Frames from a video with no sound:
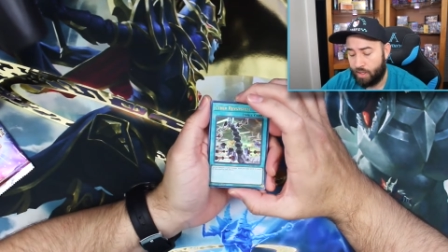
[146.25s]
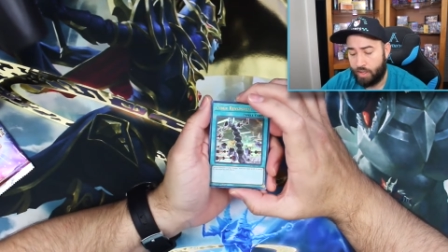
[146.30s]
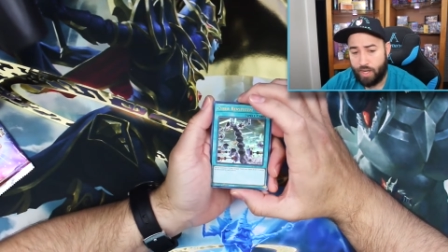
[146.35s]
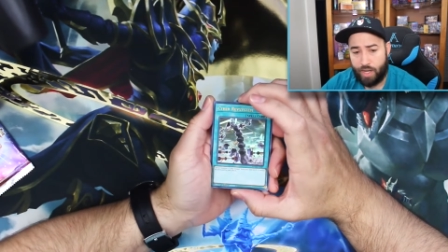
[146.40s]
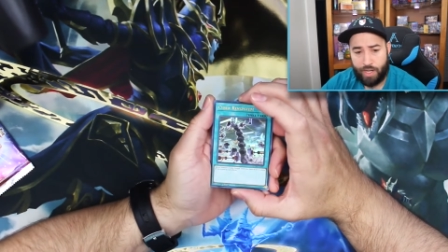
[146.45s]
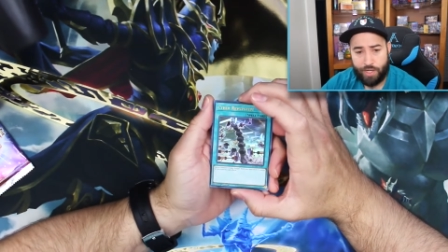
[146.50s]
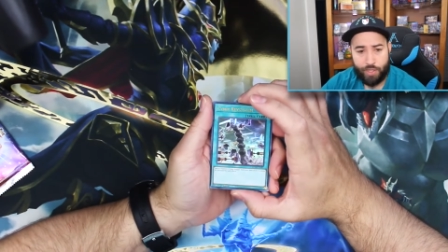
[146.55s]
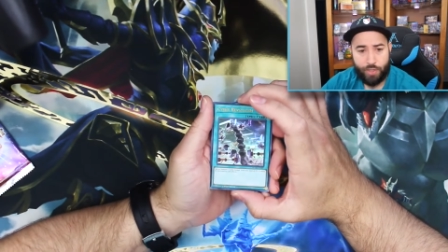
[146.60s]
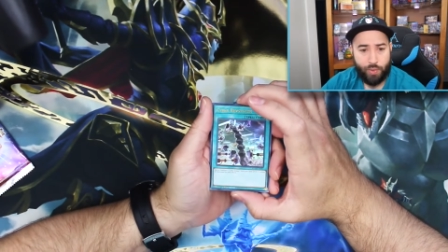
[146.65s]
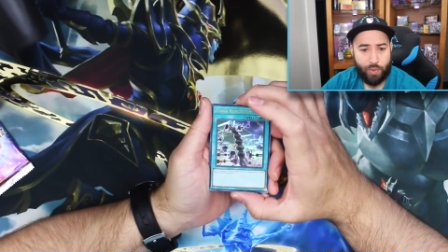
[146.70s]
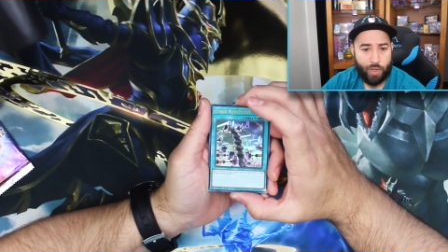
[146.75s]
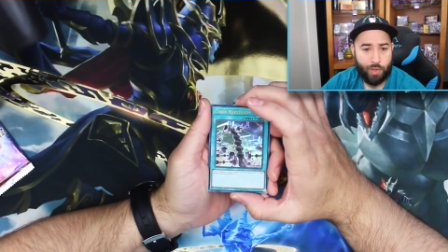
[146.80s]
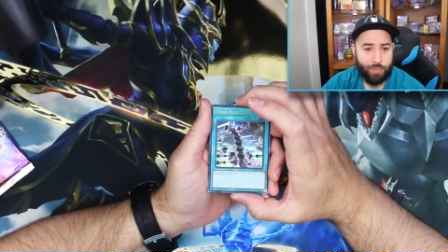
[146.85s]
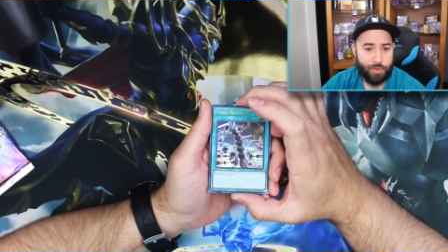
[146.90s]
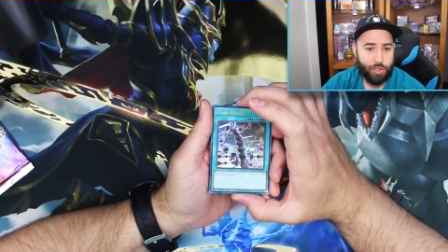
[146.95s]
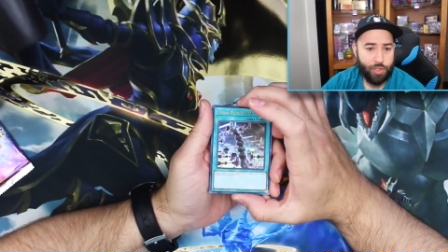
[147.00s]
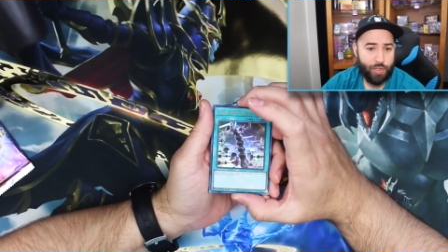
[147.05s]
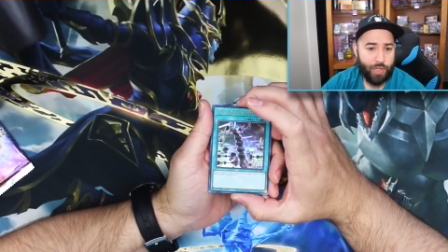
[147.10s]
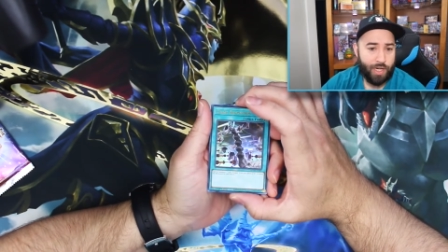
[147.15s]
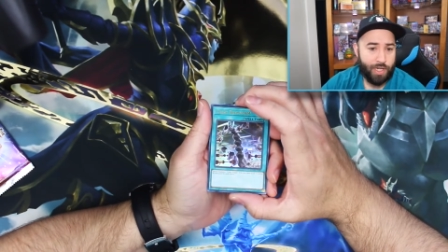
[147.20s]
Uh, I do hope
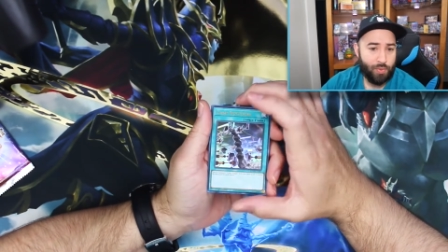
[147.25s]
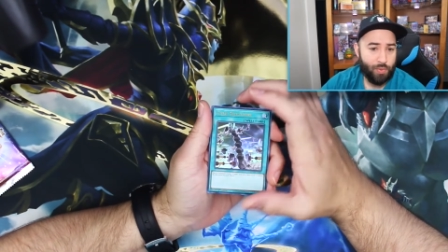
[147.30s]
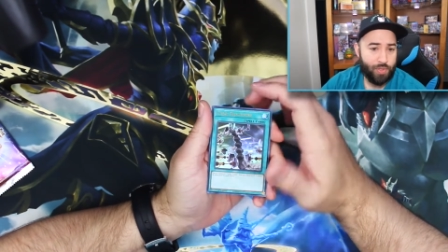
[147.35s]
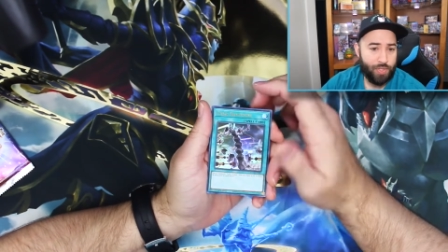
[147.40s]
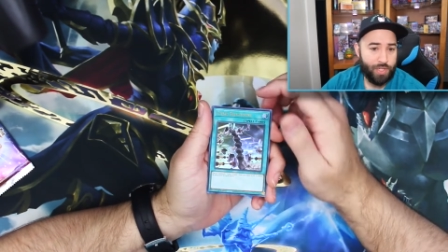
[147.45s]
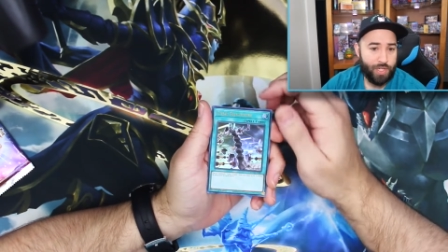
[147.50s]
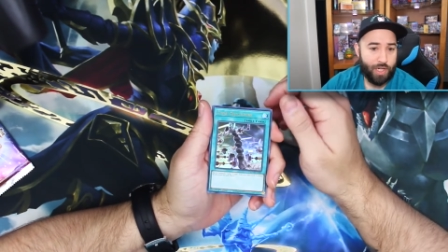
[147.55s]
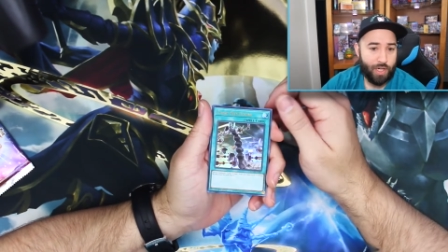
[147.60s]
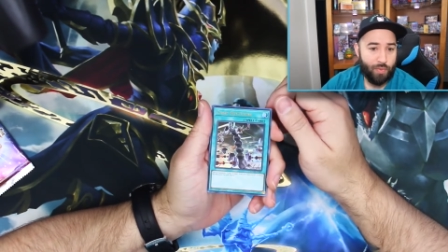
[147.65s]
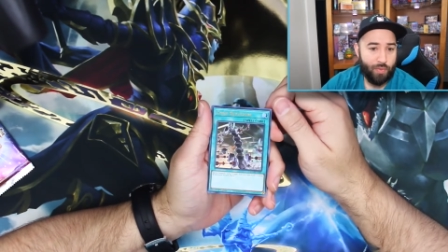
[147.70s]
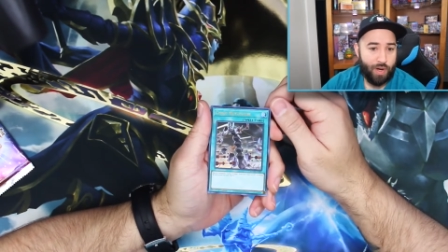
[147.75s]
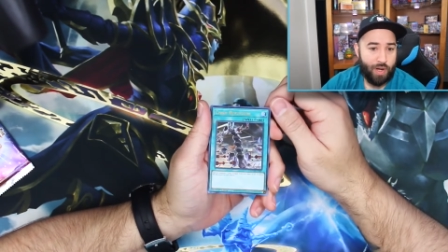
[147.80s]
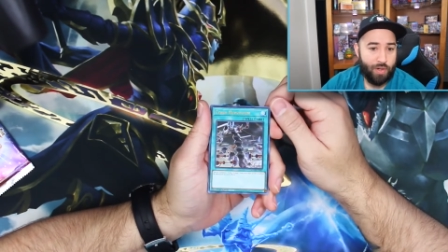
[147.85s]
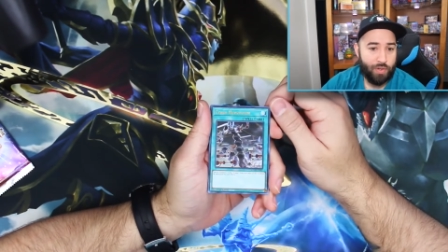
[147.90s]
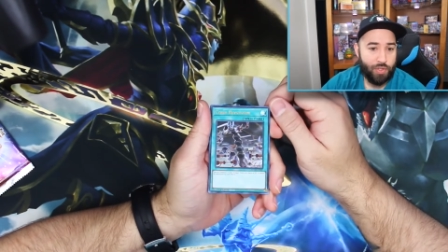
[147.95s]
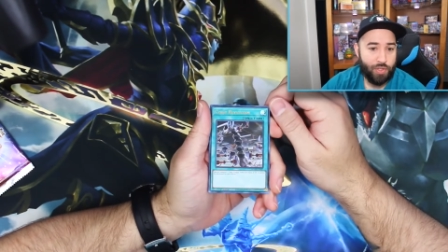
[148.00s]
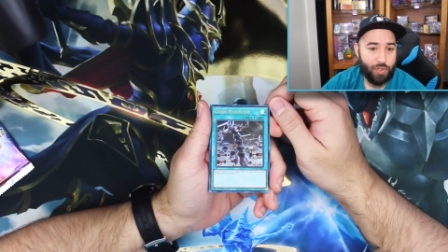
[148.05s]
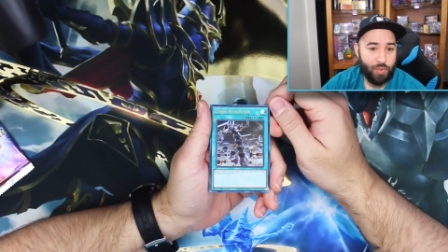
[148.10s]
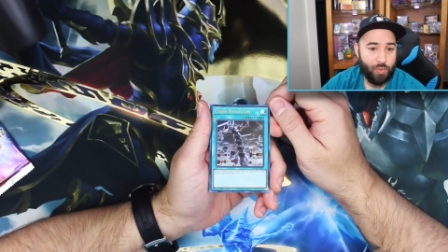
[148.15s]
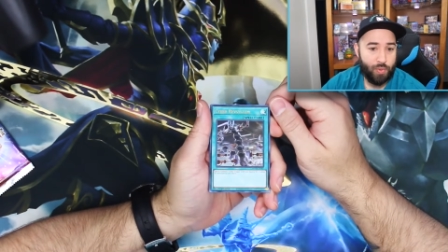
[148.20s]
that you guys will stick
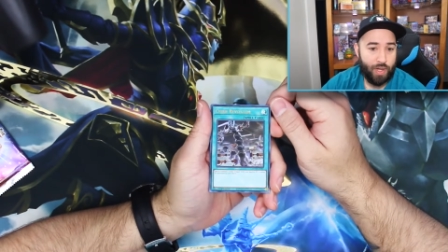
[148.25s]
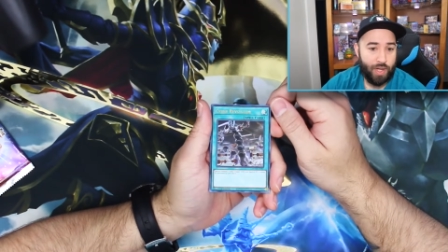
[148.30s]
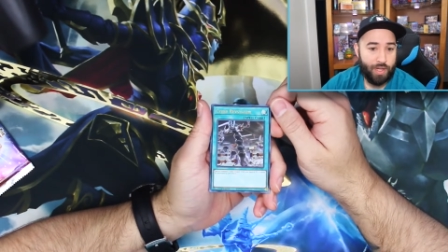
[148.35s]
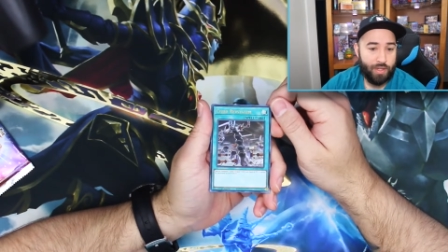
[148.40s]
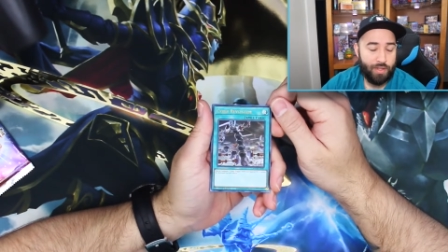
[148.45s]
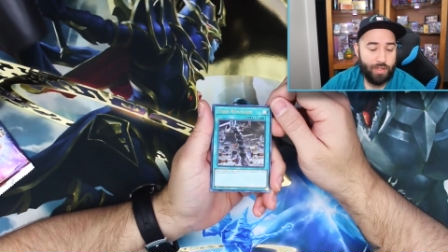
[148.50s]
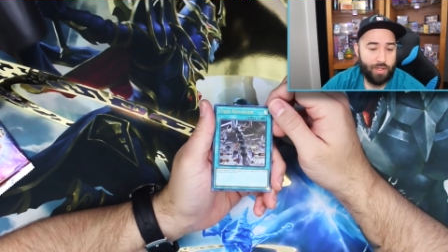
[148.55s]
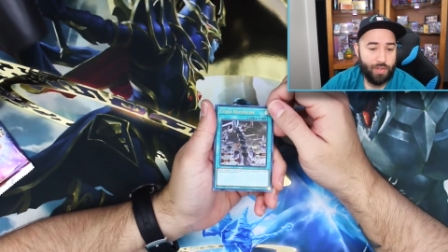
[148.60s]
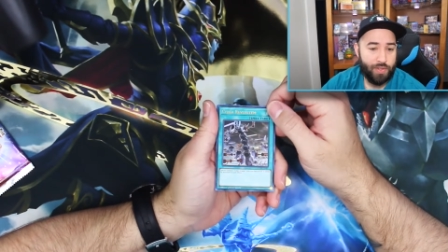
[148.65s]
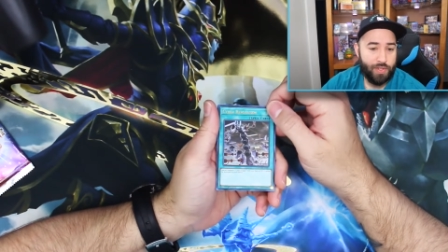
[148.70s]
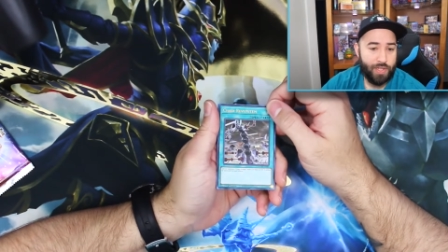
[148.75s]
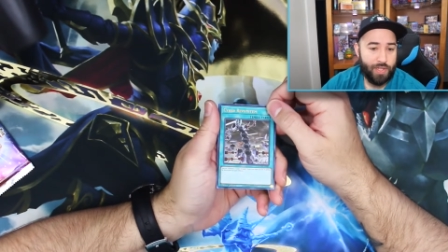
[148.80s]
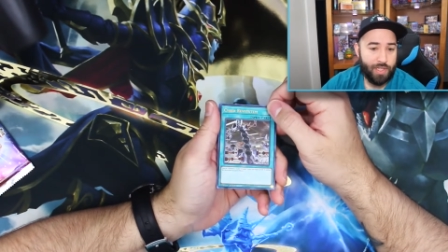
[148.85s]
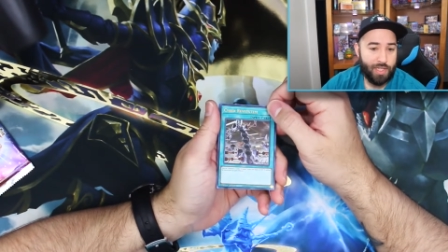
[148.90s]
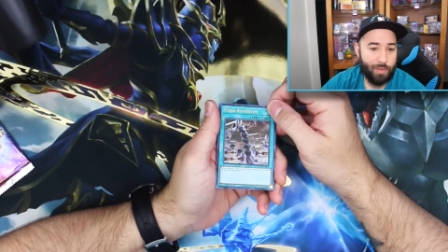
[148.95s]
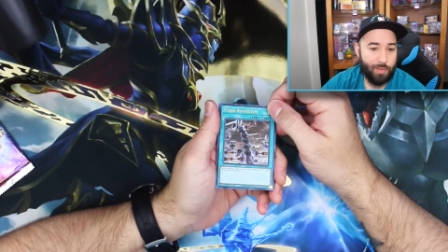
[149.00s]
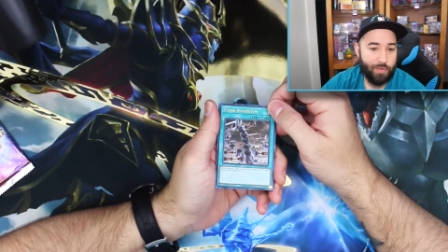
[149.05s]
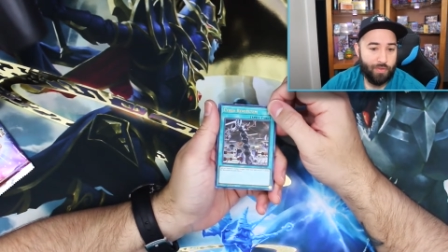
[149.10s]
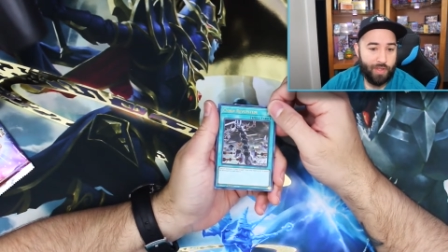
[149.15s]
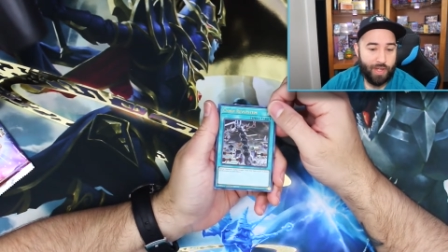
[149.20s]
around to you know see
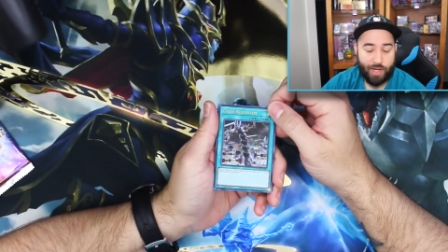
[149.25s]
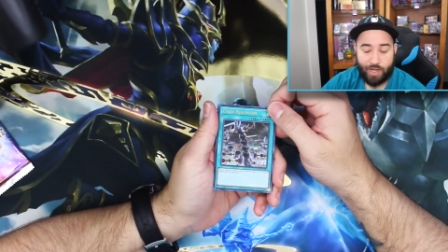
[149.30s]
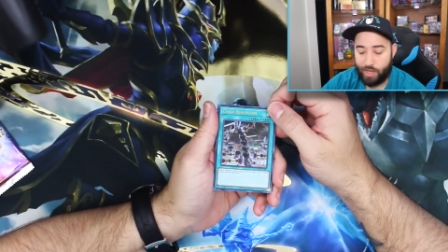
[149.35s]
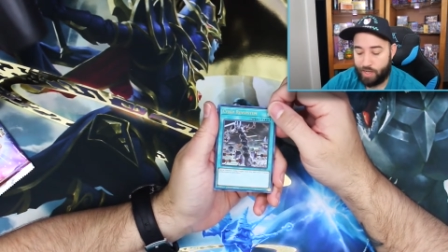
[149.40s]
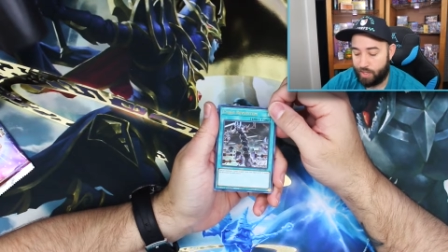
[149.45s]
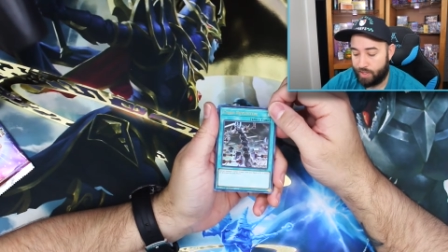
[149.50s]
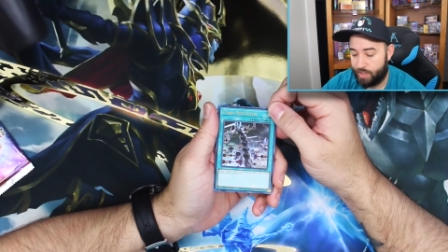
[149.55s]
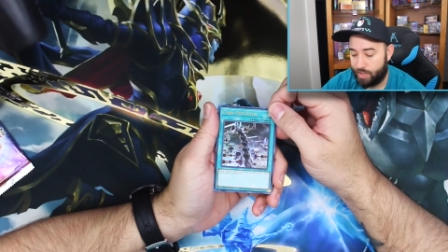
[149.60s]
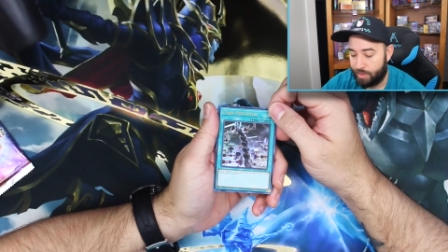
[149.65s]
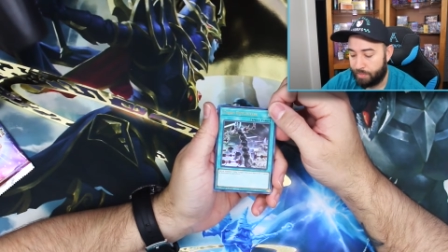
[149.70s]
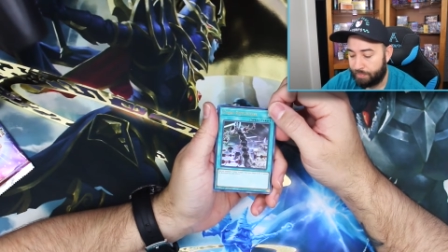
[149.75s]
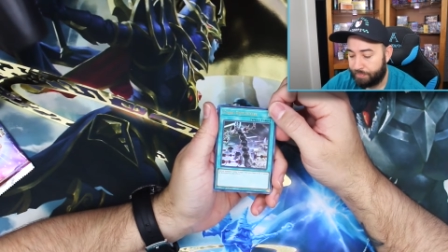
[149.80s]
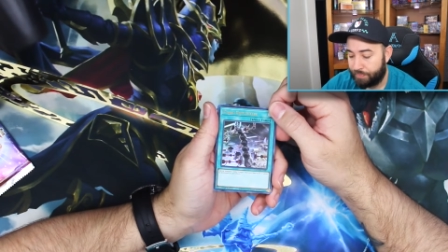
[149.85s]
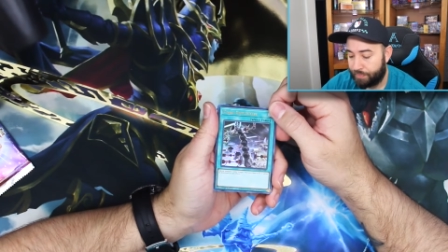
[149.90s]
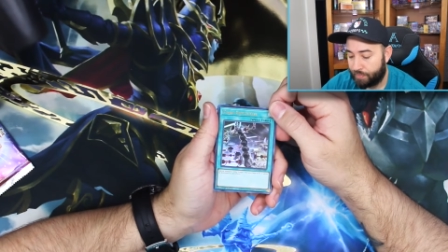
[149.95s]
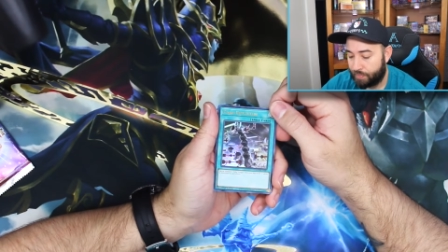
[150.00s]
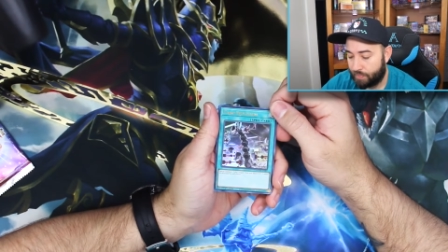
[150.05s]
some of that content.